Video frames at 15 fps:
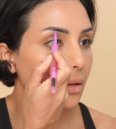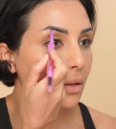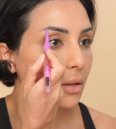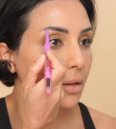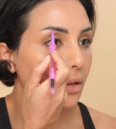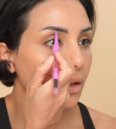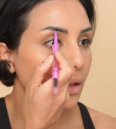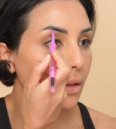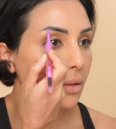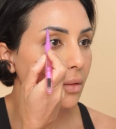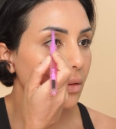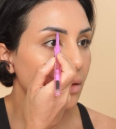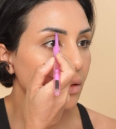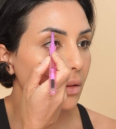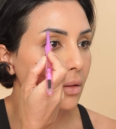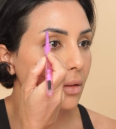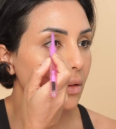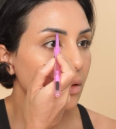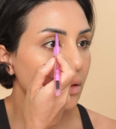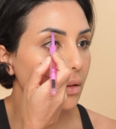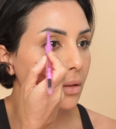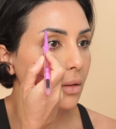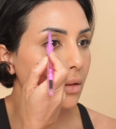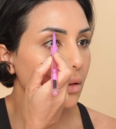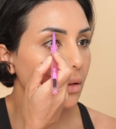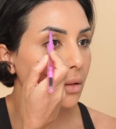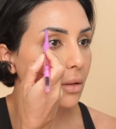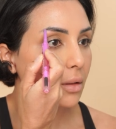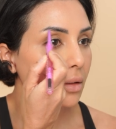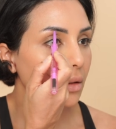you know,
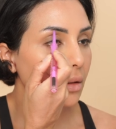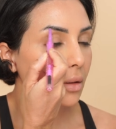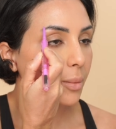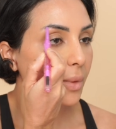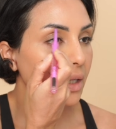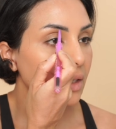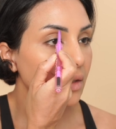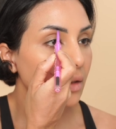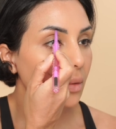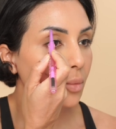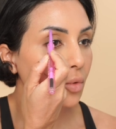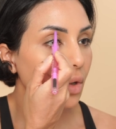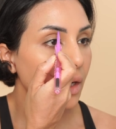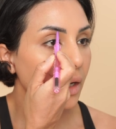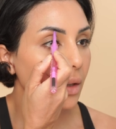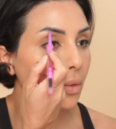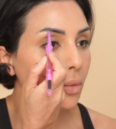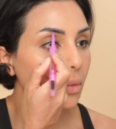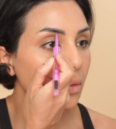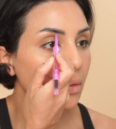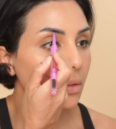an amazing brow.